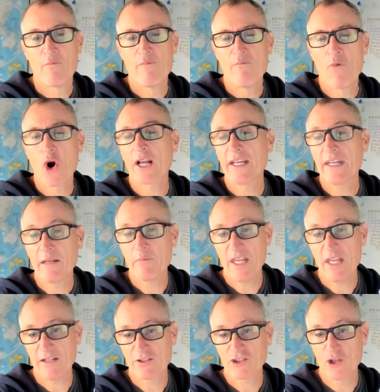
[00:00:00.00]
marketing
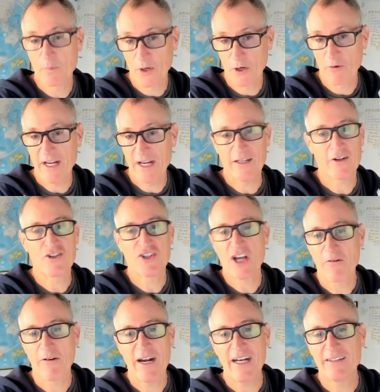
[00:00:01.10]
being super green, they're
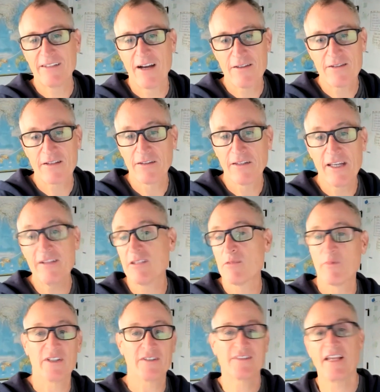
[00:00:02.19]
generating tons of leads,
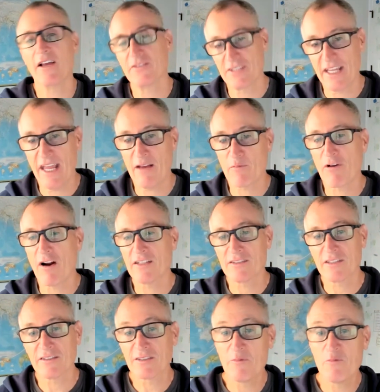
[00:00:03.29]
but sales can't
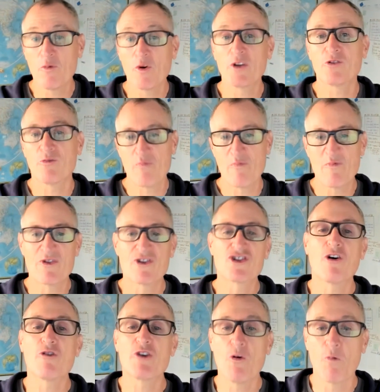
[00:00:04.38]
process them, would
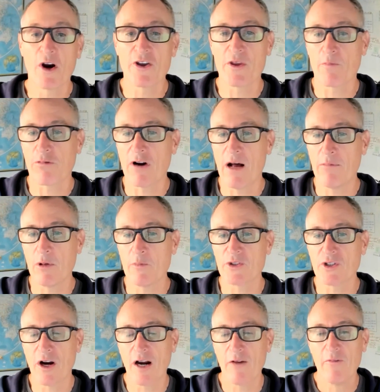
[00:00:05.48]
show you where the problems
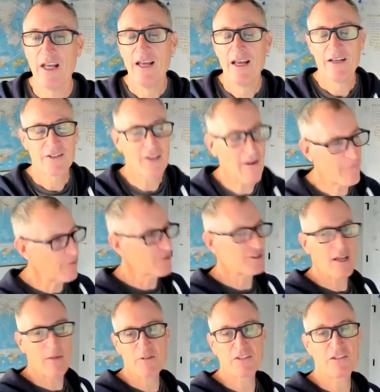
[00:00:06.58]
are. So that first
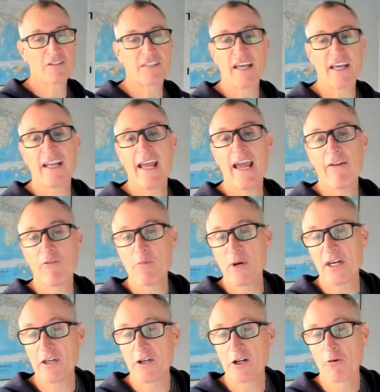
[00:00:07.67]
step is just getting
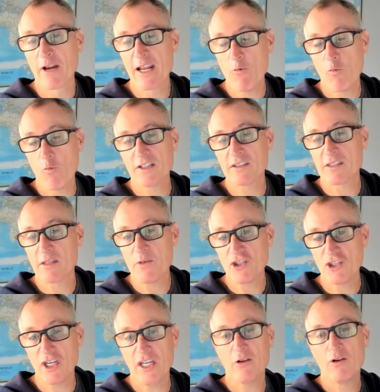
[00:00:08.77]
everybody to agree, what's the
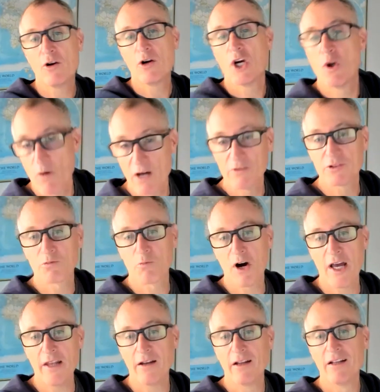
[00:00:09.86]
machine, who owns
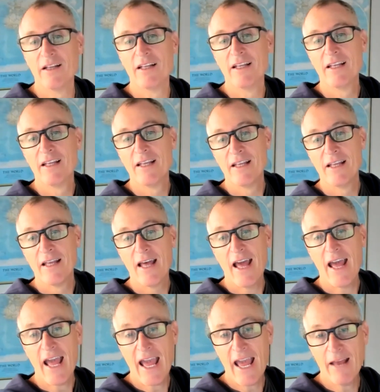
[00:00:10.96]
what,
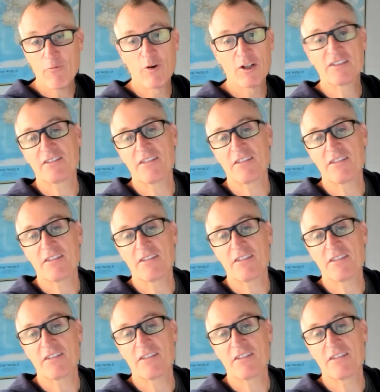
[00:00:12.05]
and what's